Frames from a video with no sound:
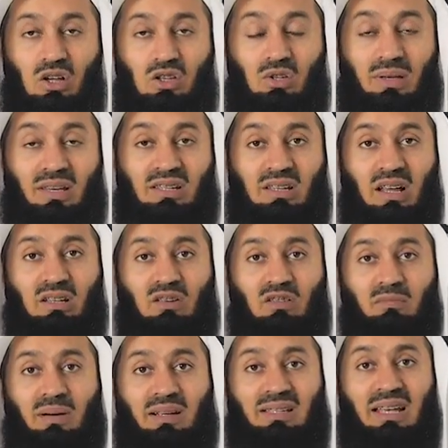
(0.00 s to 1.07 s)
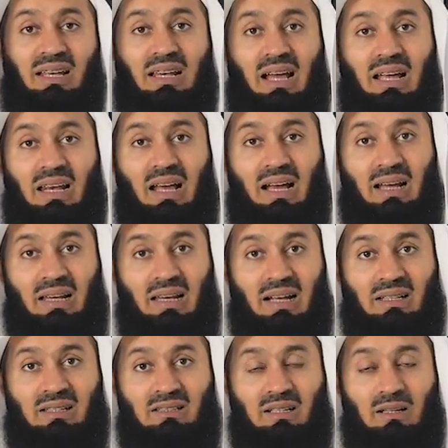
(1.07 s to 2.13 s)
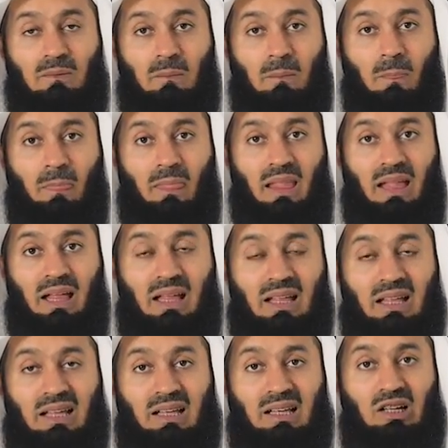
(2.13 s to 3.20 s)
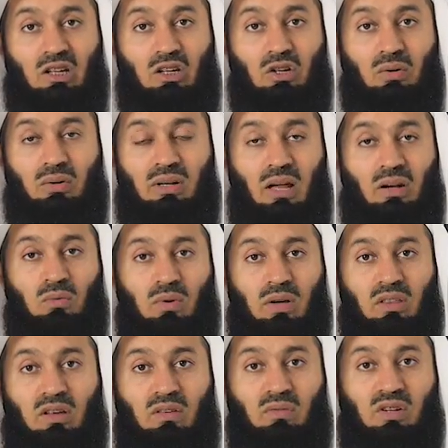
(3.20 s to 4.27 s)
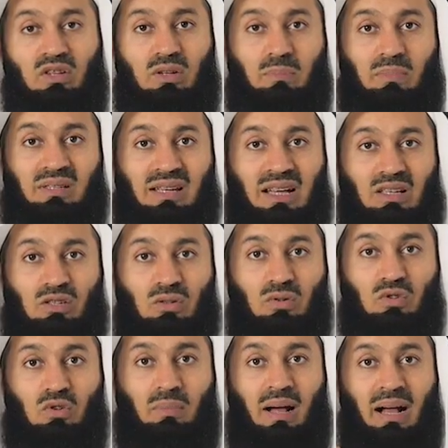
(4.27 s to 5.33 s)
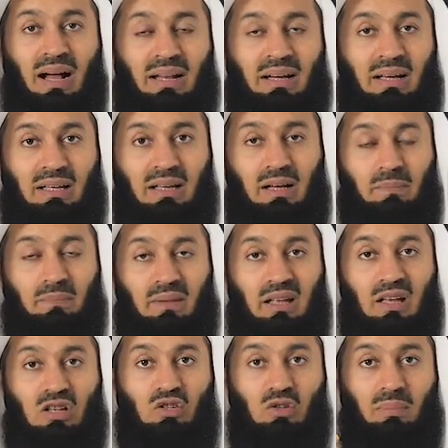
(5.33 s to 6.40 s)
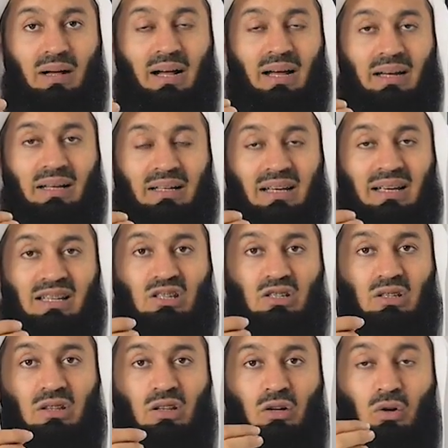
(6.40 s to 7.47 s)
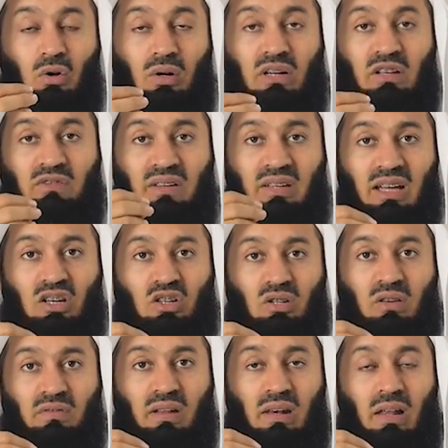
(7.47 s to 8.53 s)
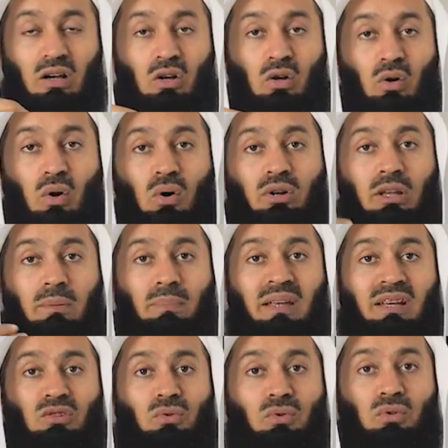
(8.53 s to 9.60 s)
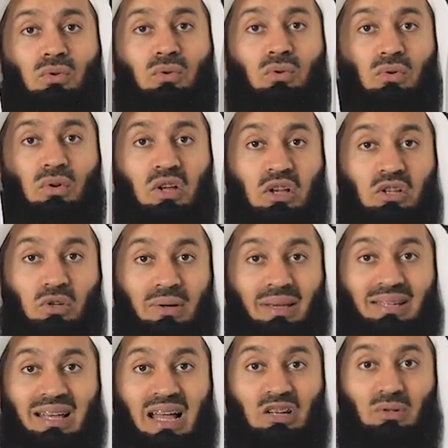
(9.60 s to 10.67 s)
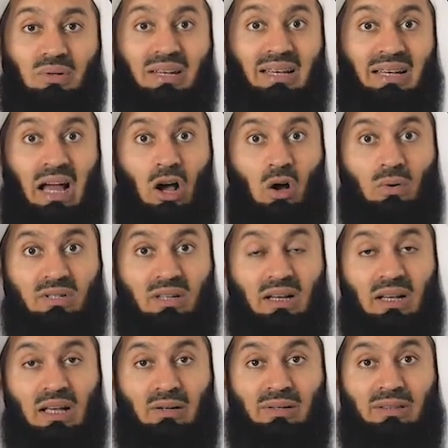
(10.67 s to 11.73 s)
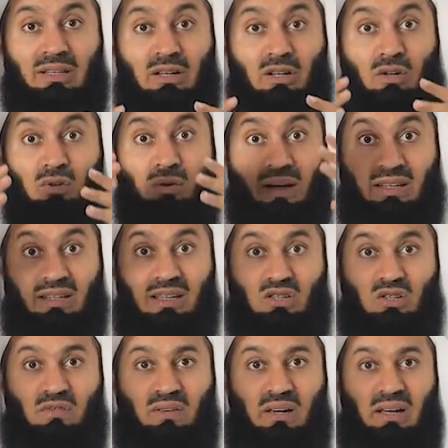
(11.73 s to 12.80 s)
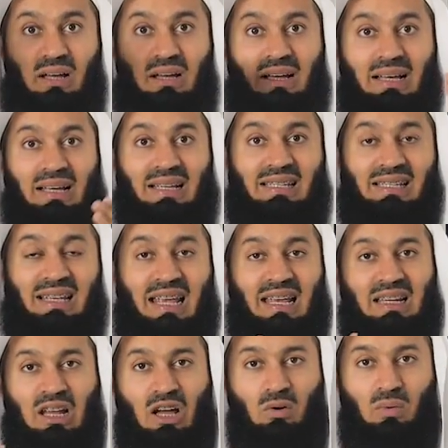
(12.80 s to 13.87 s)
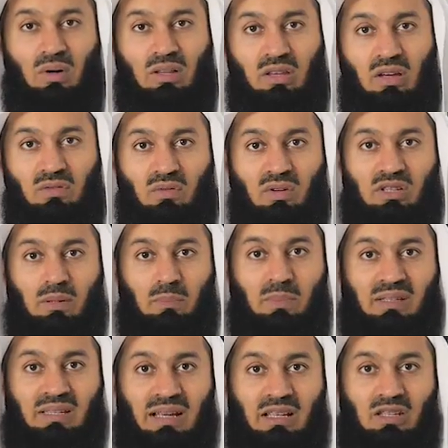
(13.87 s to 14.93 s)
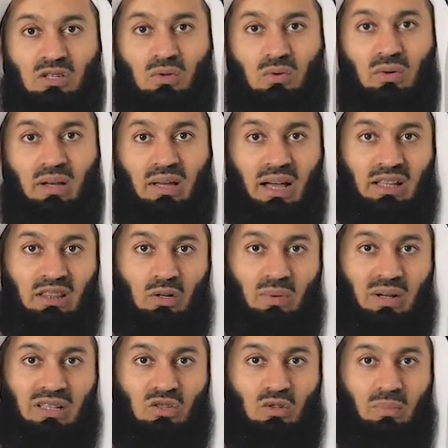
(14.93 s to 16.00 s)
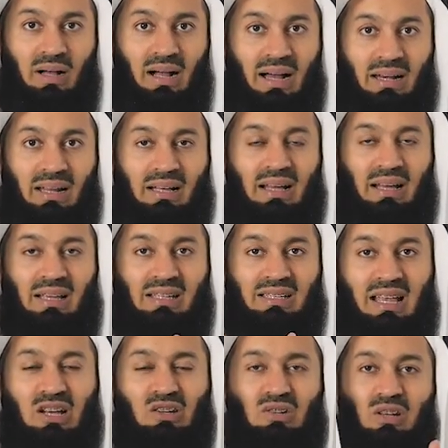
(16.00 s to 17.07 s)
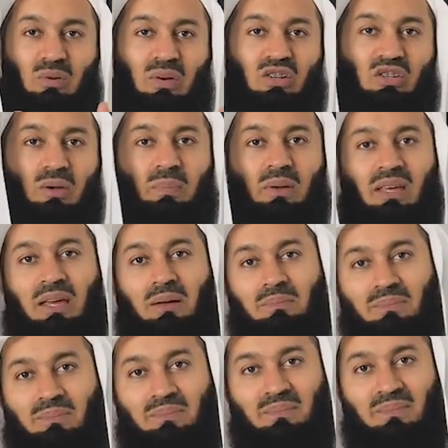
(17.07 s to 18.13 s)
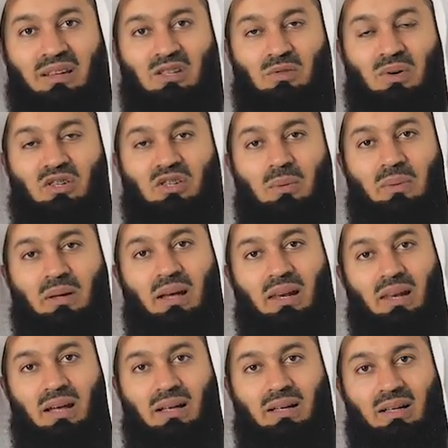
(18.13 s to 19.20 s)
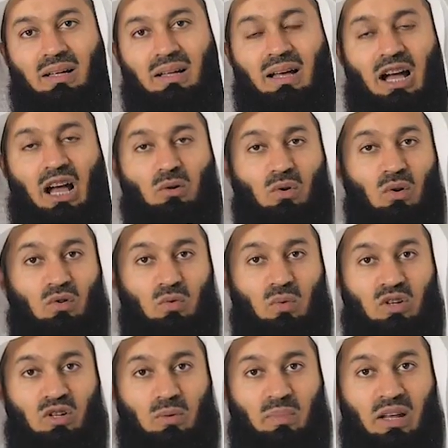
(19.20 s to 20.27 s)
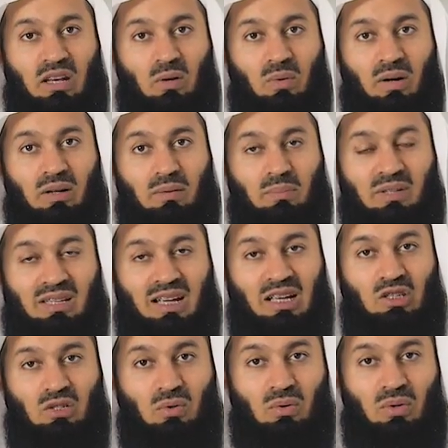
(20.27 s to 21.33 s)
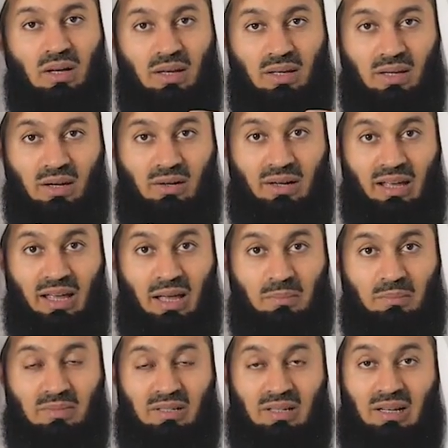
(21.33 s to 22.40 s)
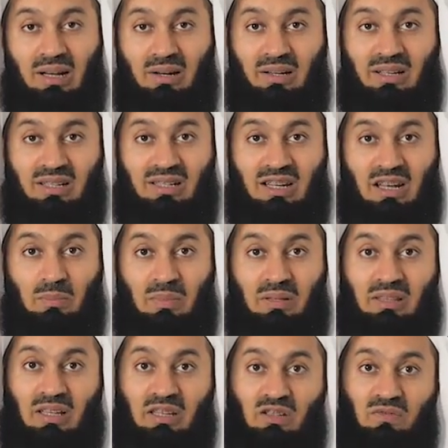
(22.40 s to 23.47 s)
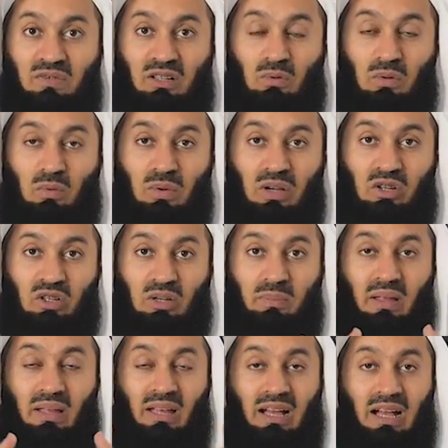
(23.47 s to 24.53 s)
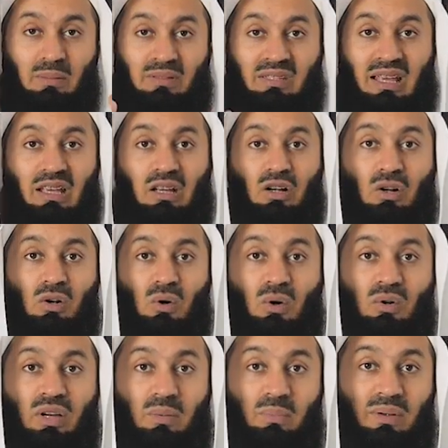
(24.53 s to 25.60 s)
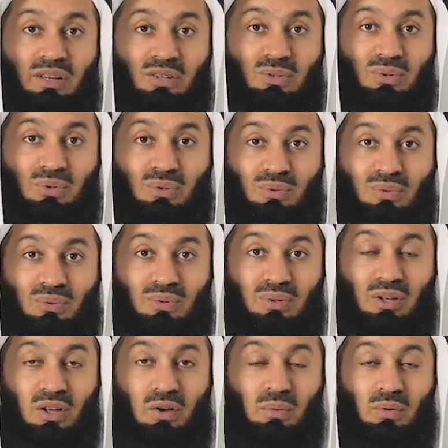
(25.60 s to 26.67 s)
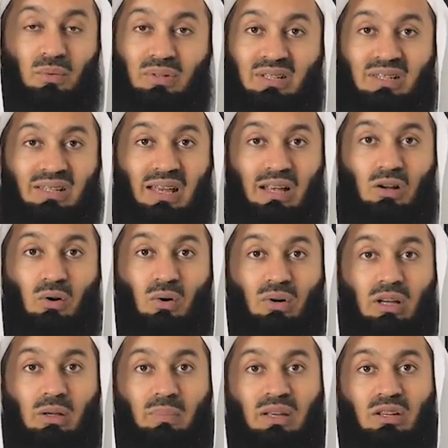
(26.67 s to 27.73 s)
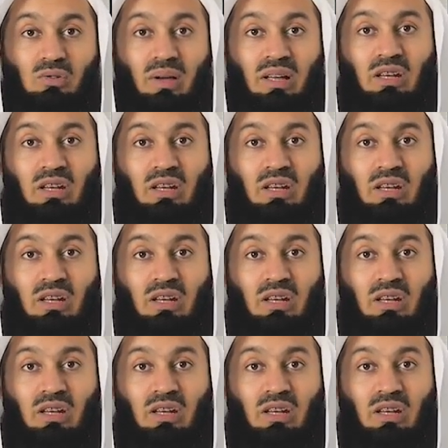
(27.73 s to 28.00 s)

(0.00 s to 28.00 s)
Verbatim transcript: So he started off by saying, La ilaha illa anta, you know, none worthy of worship besides you, Subhanaka. Subhanaka is the glorification of Allah. Glory be to you. So he's actually now declaring the greatness of Allah. He's saying none worthy of worship besides you. And the word Subhanaka is actually worshipping him. He's worshipping Allah. I won't worship anyone besides you. Here I am declaring a statement that is filled with worship. I'm saying glory be to you. We wouldn't say glory be to